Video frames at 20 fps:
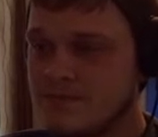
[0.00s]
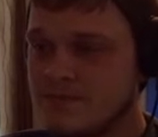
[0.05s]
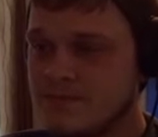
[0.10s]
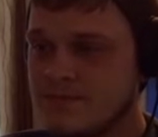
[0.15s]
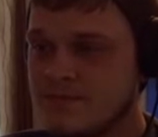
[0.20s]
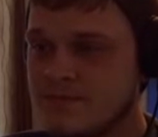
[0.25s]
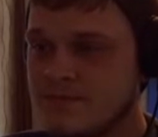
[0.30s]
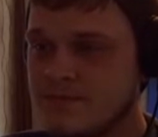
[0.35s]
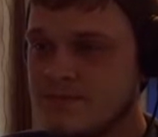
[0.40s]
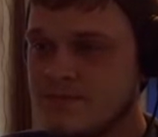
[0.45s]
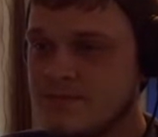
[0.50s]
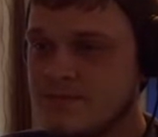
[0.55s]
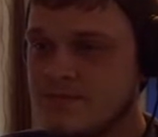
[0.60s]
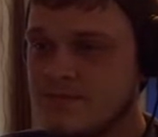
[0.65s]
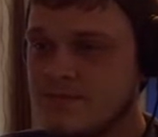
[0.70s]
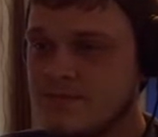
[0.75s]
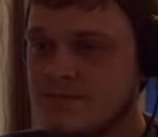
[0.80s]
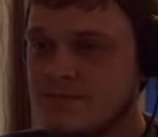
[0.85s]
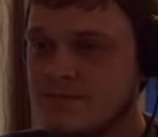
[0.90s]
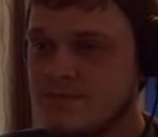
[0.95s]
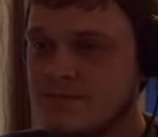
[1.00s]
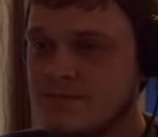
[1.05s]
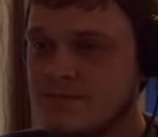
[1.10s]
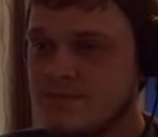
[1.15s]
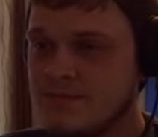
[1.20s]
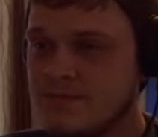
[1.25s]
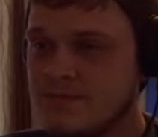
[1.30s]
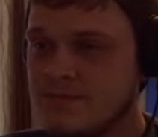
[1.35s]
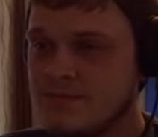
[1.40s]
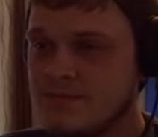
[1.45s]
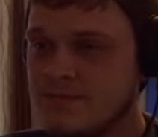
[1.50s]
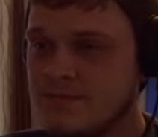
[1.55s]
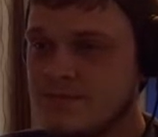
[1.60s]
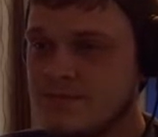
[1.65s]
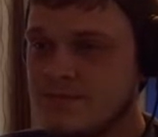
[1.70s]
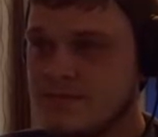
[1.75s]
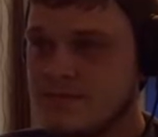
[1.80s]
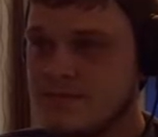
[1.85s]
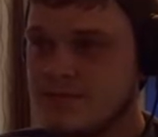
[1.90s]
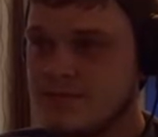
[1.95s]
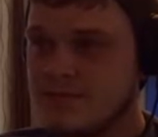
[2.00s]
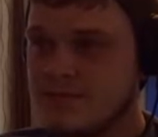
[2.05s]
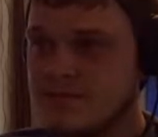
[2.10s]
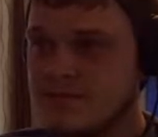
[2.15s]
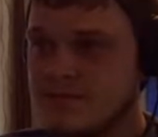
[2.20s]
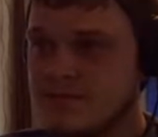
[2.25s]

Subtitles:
[no speech]